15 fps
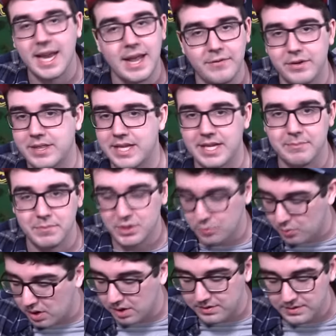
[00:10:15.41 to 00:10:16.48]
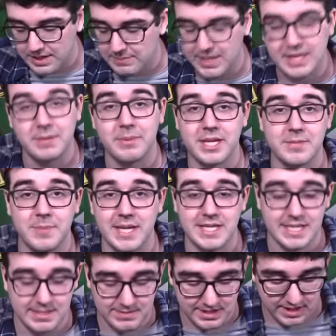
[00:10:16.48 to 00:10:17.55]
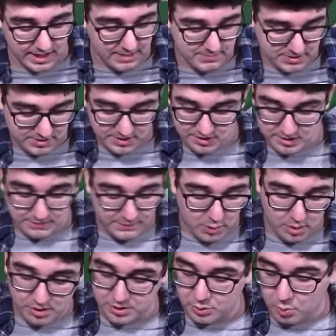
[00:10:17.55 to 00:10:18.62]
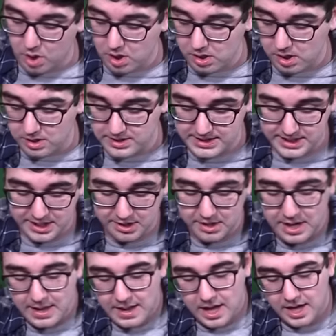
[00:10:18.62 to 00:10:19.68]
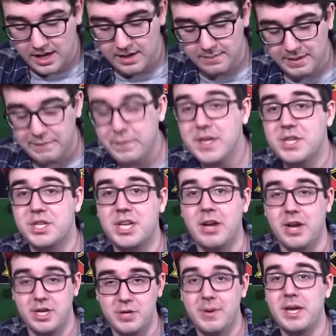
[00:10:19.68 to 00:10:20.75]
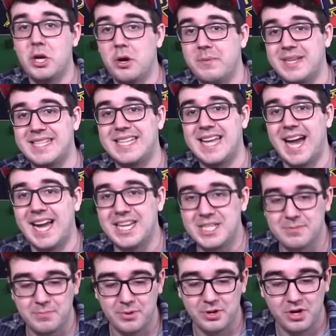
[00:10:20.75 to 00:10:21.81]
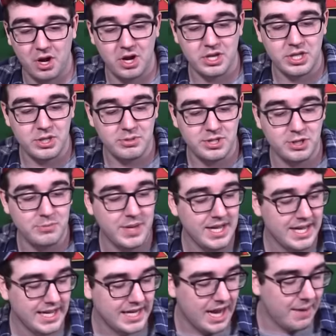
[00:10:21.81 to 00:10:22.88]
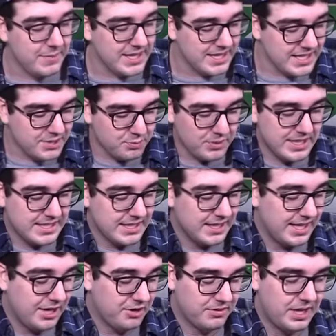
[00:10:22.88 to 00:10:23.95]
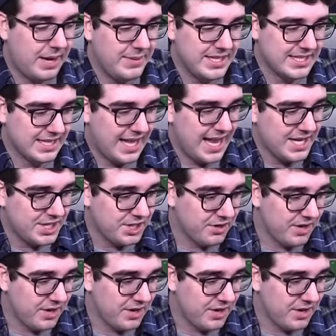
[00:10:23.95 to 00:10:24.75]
and everything DeWalt. They make the best paint schemes in the Cup Series. There's a few other DeWalt cars in here. My friend Jarrett, you may know him as the Iceberg on YouTube, got me this recently, or got me this last